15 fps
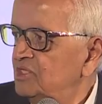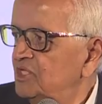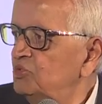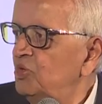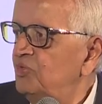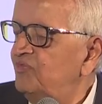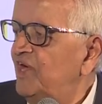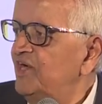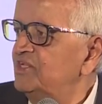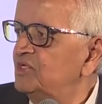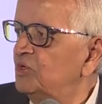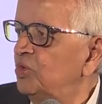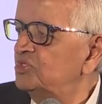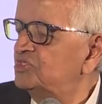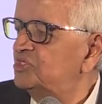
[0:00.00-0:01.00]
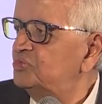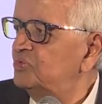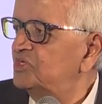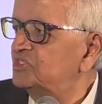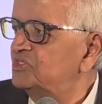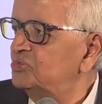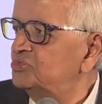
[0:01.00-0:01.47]
Then you will find the whole
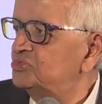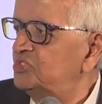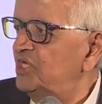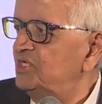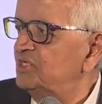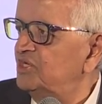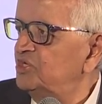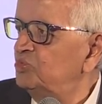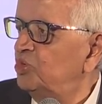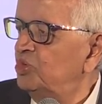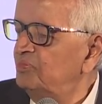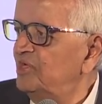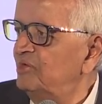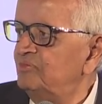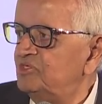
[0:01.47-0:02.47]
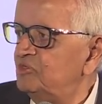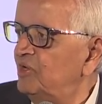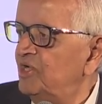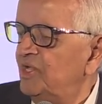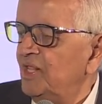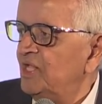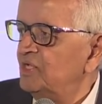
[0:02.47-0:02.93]
situation will change and you won't be able to,